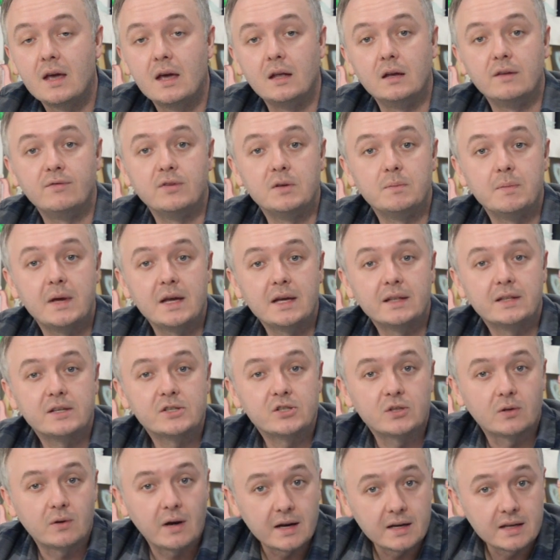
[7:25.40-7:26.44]
And if you make
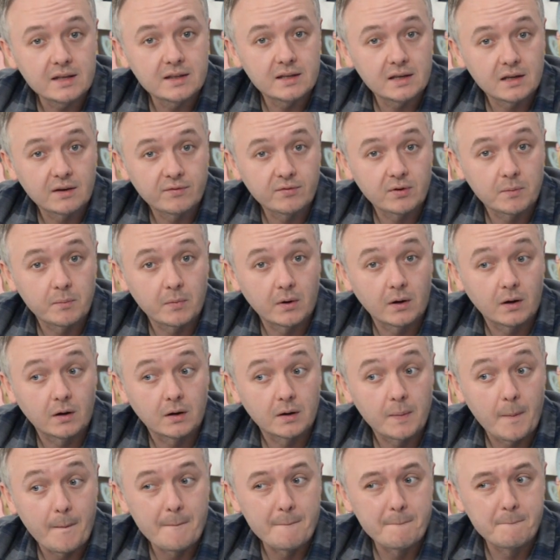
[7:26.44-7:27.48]
this or anything from
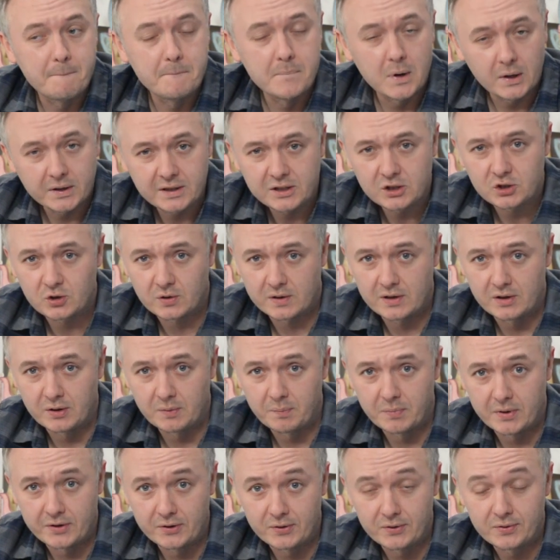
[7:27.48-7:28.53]
our Bunny Trail
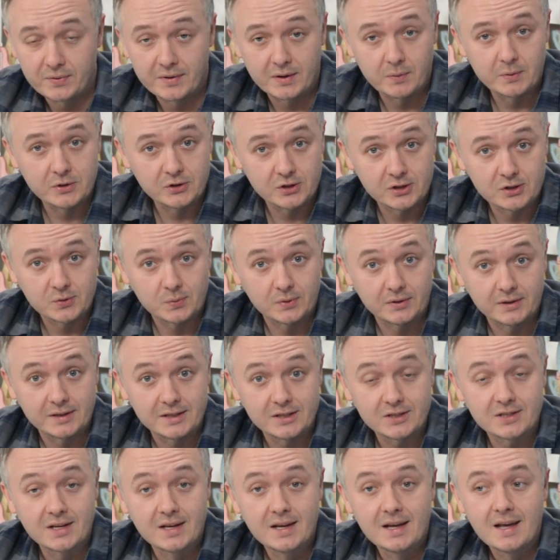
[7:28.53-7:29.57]
bundle that we just
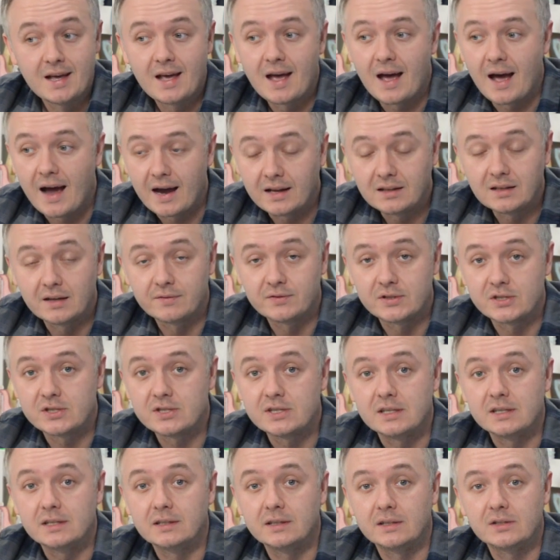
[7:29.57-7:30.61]
released, I'd love to
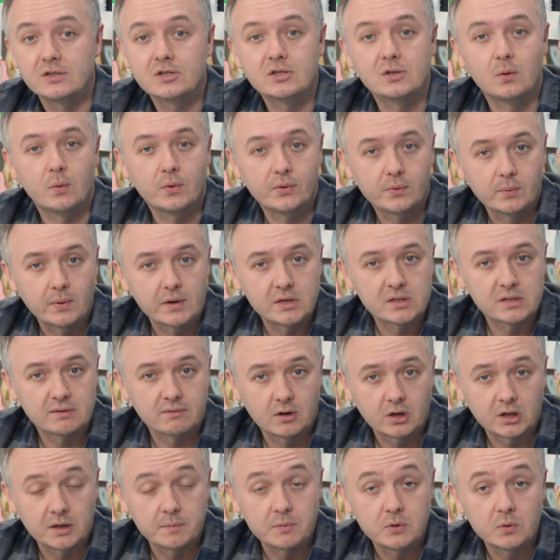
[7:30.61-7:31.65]
see it, and so would the rest of
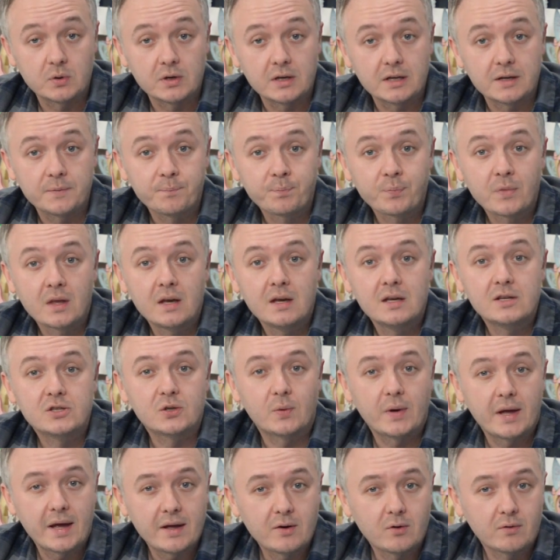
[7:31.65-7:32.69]
our community.
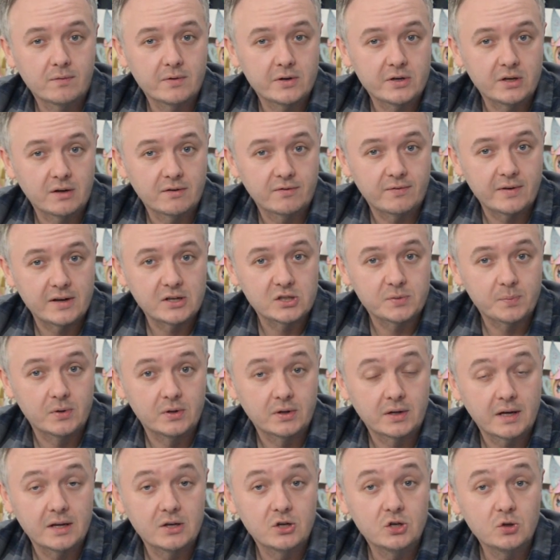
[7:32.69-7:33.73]
So head over to your
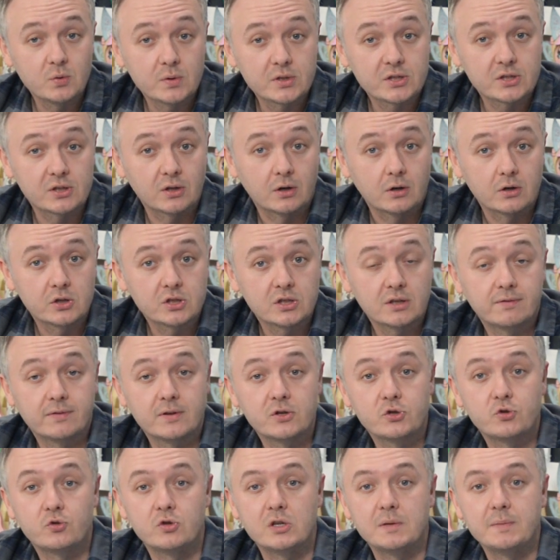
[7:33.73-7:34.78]
Facebook and do a search
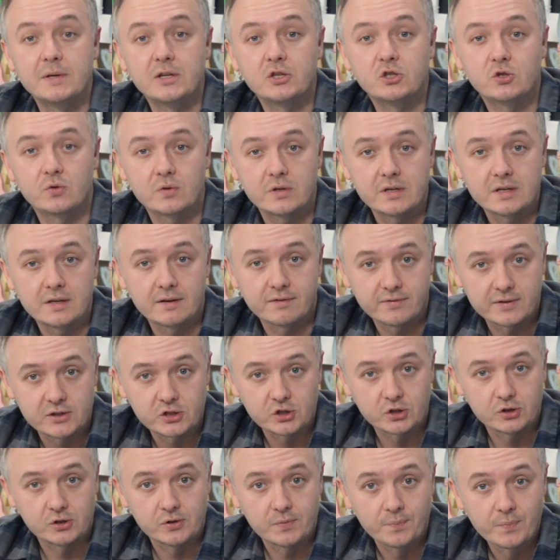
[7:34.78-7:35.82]
for Dreaming Tree
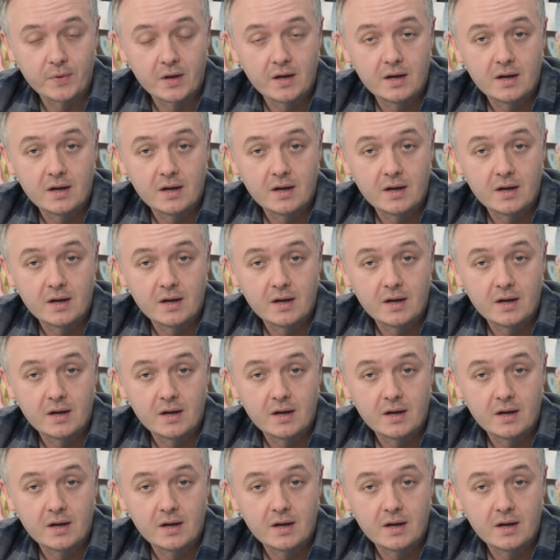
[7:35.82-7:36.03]
Official.